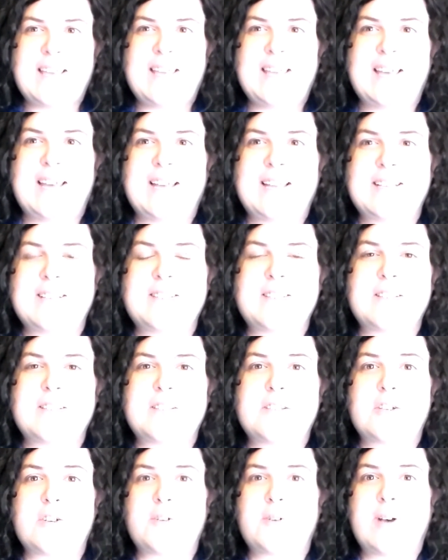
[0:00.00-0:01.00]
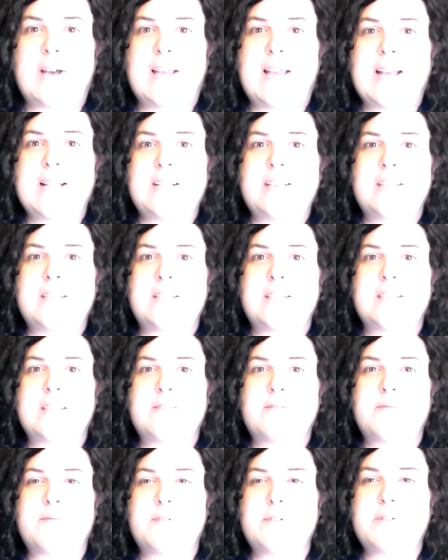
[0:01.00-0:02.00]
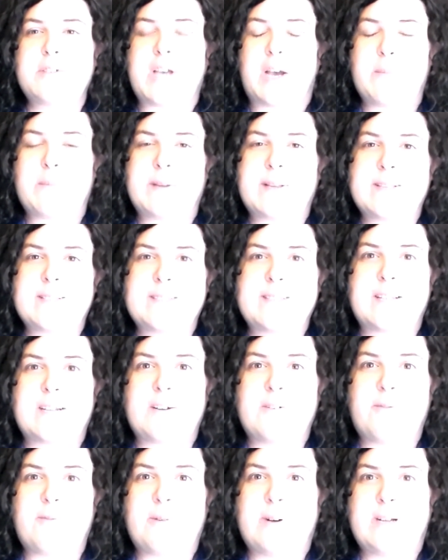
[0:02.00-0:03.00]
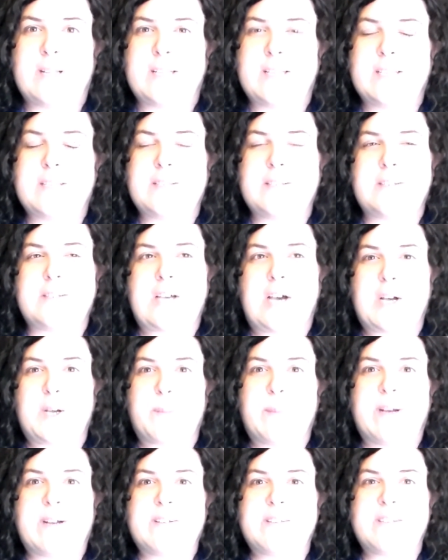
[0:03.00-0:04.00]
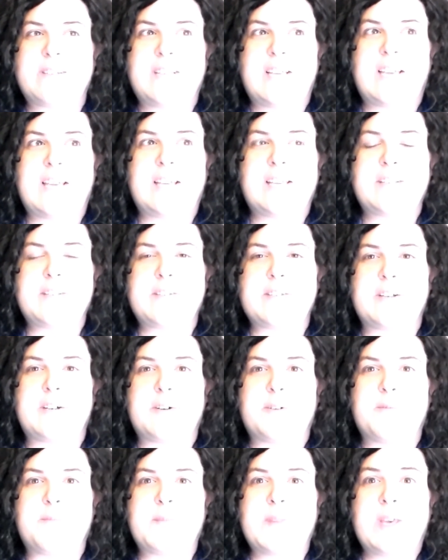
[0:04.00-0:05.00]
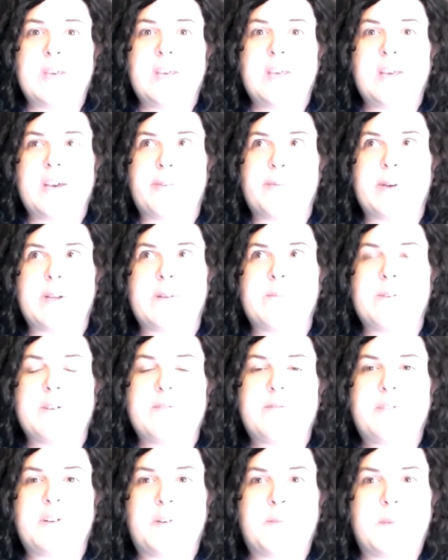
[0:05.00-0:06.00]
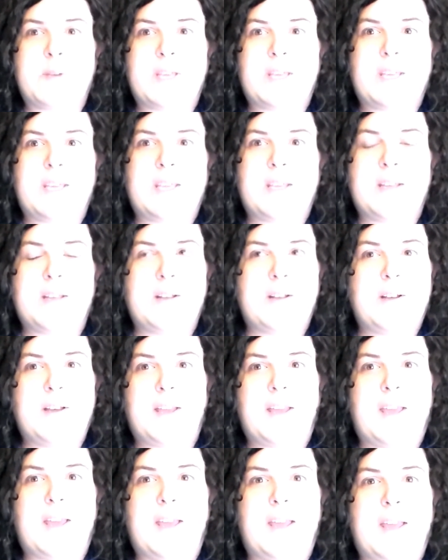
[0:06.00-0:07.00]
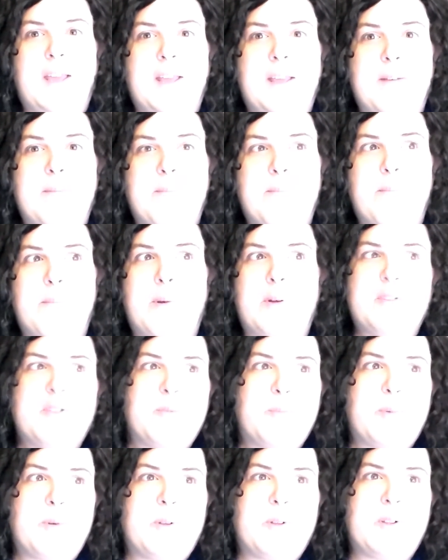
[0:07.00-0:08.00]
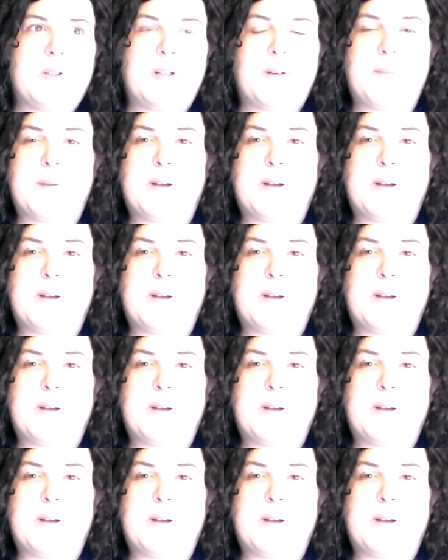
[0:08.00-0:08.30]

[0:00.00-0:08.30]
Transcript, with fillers: Hey guys, so I had a few topics that I wanted to talk about today, so I'm going to be filming a multiple